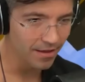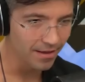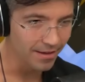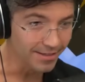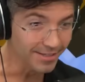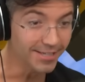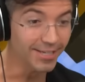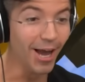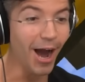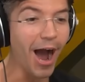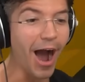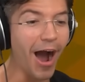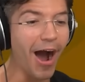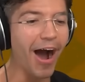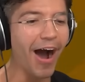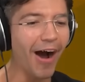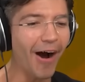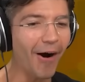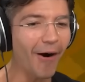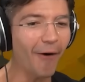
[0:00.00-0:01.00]
Yo,
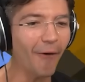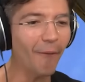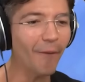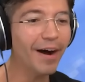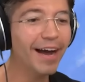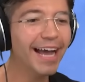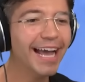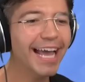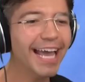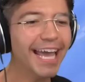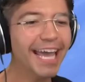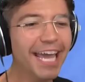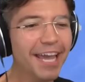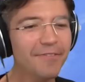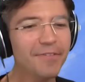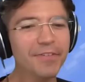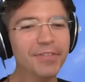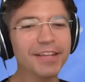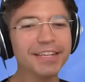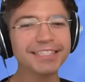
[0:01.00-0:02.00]

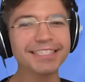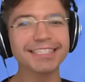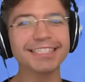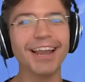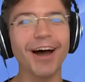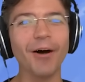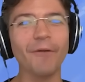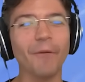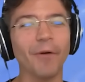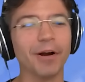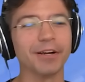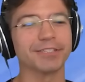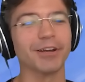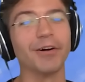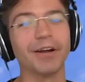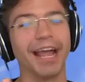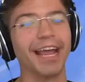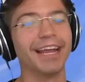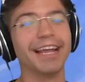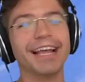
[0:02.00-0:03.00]
even the snow works.
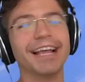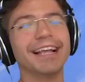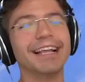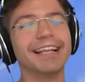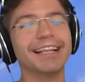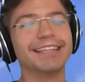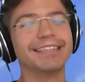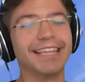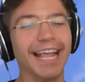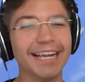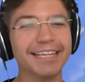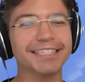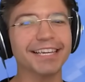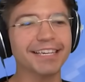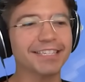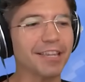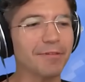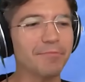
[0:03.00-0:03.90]
Okay, this is the